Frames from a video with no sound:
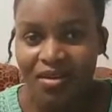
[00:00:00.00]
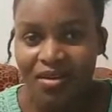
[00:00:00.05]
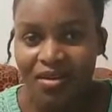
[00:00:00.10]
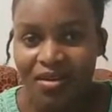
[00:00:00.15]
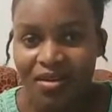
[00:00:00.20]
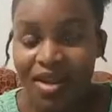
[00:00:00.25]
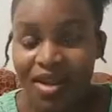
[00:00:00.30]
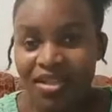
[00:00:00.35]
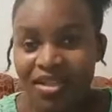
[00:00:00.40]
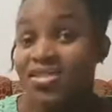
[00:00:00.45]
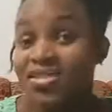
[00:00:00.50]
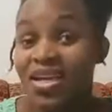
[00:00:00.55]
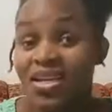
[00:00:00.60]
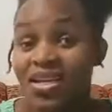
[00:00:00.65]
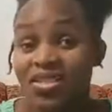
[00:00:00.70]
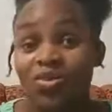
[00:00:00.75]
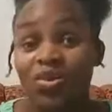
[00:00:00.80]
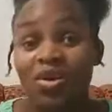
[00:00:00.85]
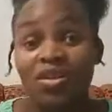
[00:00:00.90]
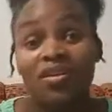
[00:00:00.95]
Because that's
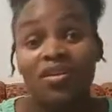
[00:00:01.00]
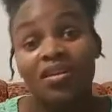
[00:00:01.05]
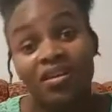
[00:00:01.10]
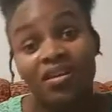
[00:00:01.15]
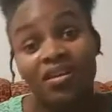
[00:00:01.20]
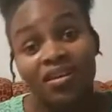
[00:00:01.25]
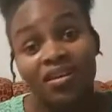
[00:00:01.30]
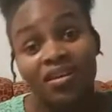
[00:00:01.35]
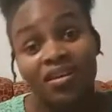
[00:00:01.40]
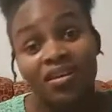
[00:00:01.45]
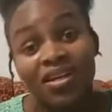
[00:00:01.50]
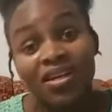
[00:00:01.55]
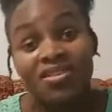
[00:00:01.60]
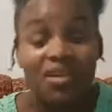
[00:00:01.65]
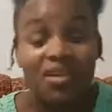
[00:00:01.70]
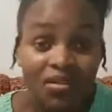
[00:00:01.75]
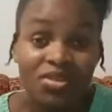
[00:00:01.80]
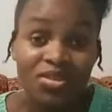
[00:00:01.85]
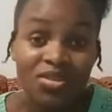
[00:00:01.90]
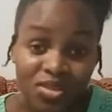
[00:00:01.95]
what the Lord has called
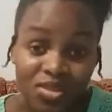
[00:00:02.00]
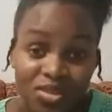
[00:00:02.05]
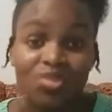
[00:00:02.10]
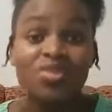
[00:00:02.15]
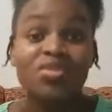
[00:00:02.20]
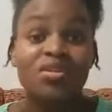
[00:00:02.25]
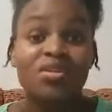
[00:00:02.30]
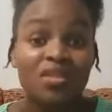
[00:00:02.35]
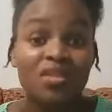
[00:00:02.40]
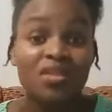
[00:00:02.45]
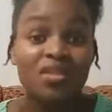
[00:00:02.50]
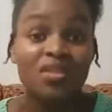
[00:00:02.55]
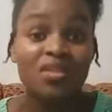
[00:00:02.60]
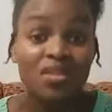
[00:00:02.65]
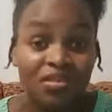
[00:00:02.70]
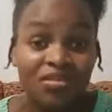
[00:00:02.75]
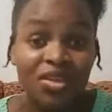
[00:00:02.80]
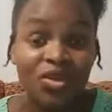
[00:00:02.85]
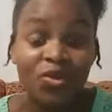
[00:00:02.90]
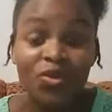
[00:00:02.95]
us to do, to love.
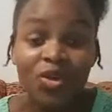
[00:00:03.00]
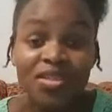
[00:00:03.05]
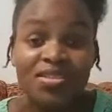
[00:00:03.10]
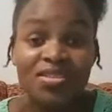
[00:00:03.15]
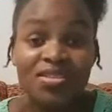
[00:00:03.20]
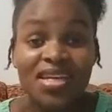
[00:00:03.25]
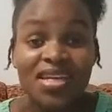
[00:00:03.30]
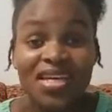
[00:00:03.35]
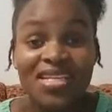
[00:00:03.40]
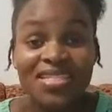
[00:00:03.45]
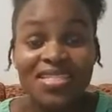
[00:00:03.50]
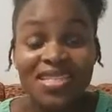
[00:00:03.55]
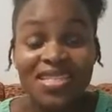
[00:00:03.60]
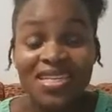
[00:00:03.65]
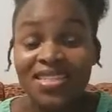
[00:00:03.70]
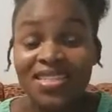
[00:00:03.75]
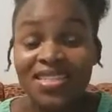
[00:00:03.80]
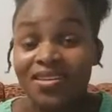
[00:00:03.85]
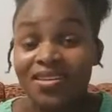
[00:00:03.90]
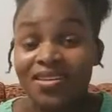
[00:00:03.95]
He wants us to
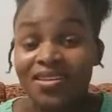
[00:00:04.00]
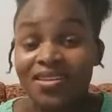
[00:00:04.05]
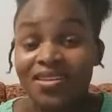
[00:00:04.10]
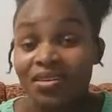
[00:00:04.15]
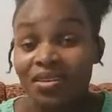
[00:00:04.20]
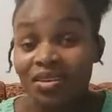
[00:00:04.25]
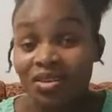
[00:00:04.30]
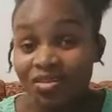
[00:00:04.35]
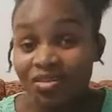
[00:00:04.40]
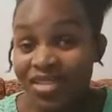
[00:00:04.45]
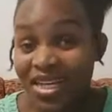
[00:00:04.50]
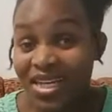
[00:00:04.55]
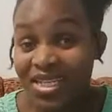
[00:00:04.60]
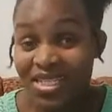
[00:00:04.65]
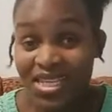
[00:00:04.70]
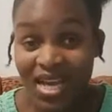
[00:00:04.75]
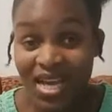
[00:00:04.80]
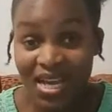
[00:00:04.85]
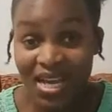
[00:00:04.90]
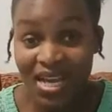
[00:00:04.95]
extend the love that He
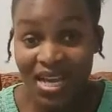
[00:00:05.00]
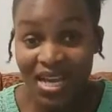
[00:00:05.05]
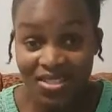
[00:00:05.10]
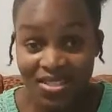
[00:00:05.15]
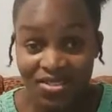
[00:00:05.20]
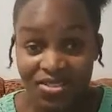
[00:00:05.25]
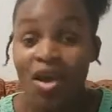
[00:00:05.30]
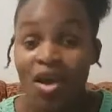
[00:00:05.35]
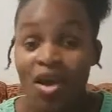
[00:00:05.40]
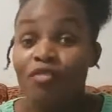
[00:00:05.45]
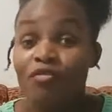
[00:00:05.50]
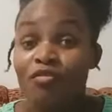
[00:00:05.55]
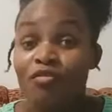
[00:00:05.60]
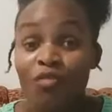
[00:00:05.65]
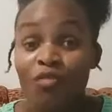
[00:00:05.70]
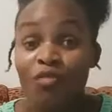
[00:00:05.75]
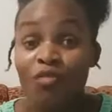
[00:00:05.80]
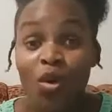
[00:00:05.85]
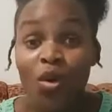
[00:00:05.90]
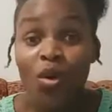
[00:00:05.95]
has for
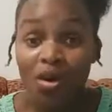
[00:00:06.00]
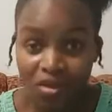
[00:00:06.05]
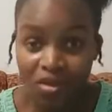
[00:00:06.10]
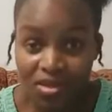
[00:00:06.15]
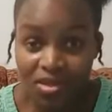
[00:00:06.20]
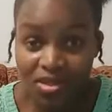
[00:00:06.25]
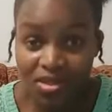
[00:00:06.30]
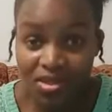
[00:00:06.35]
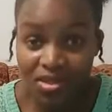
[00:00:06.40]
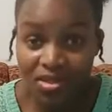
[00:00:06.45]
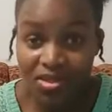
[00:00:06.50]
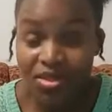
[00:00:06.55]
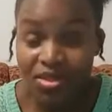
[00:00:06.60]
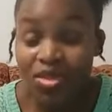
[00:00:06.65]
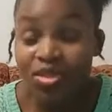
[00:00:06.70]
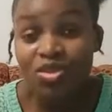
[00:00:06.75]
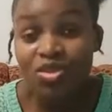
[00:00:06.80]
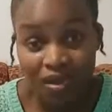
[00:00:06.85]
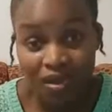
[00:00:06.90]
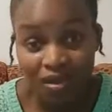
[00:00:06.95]
us to
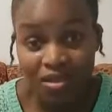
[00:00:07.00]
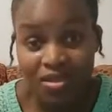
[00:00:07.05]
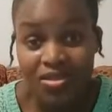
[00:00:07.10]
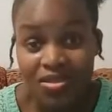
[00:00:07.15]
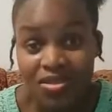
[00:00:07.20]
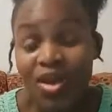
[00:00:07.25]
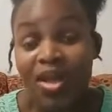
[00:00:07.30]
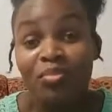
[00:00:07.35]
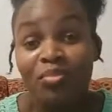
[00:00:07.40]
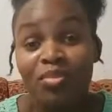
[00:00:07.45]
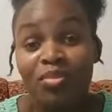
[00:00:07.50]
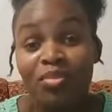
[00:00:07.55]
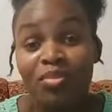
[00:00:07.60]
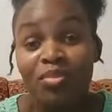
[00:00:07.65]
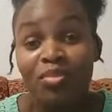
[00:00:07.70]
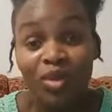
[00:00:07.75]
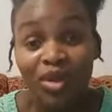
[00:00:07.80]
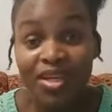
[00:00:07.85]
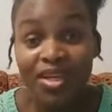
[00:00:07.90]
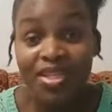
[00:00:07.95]
others. So I implore you
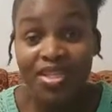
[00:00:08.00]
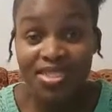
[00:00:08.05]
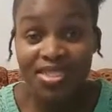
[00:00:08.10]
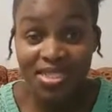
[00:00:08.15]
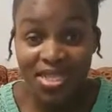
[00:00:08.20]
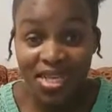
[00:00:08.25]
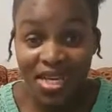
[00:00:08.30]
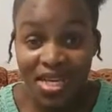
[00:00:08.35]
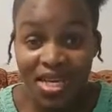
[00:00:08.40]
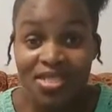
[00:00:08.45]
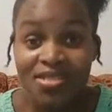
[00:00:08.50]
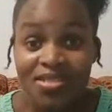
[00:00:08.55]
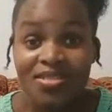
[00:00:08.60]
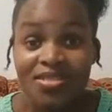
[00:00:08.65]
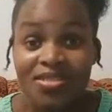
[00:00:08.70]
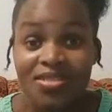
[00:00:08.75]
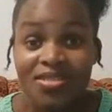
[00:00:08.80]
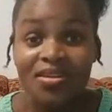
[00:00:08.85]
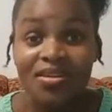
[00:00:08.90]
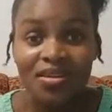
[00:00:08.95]
today to
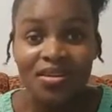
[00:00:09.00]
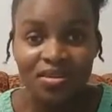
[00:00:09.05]
love.